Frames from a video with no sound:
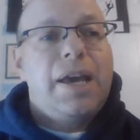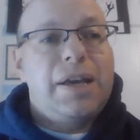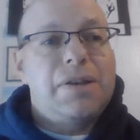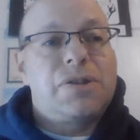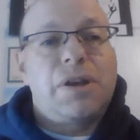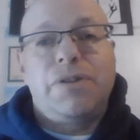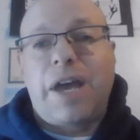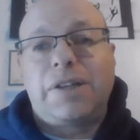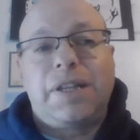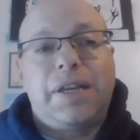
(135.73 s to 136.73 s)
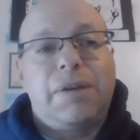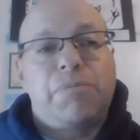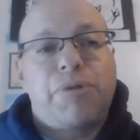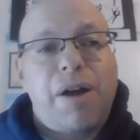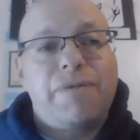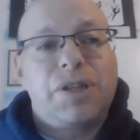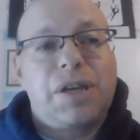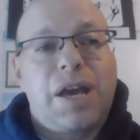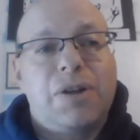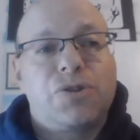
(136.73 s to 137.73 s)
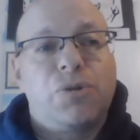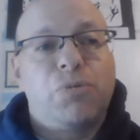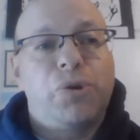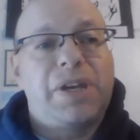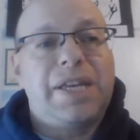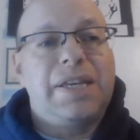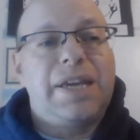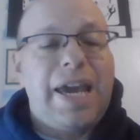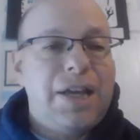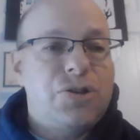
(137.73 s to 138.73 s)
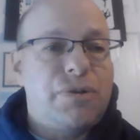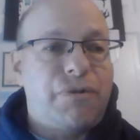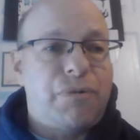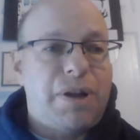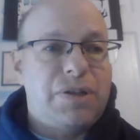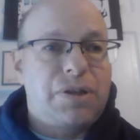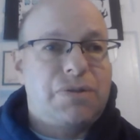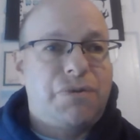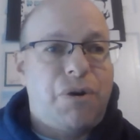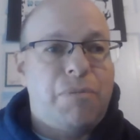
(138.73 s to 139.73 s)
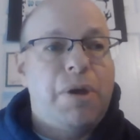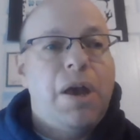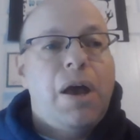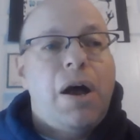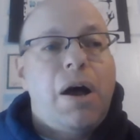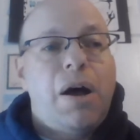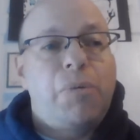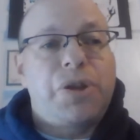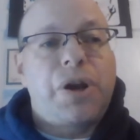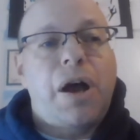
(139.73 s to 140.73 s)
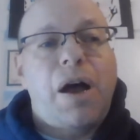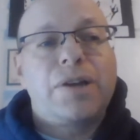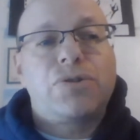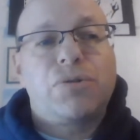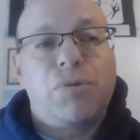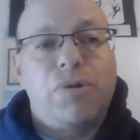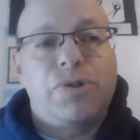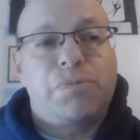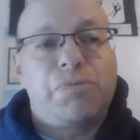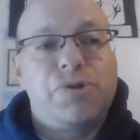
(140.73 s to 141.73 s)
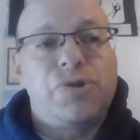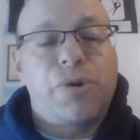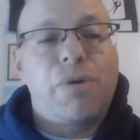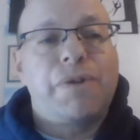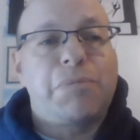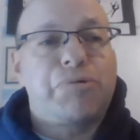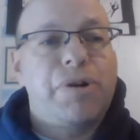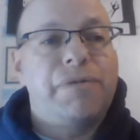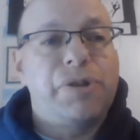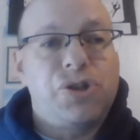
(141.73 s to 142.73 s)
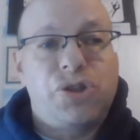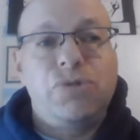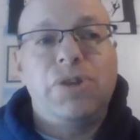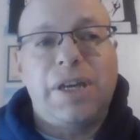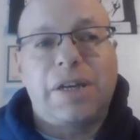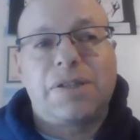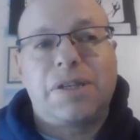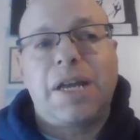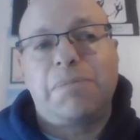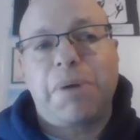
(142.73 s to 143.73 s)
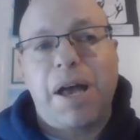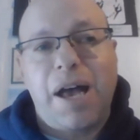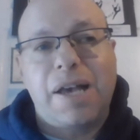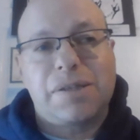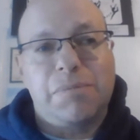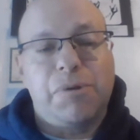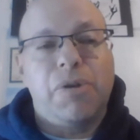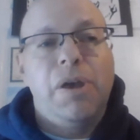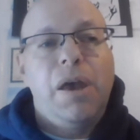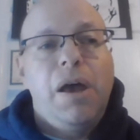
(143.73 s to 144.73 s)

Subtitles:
is that the privacy counsel will engage the forensics firm with an eye towards preserving privilege to the extent possible,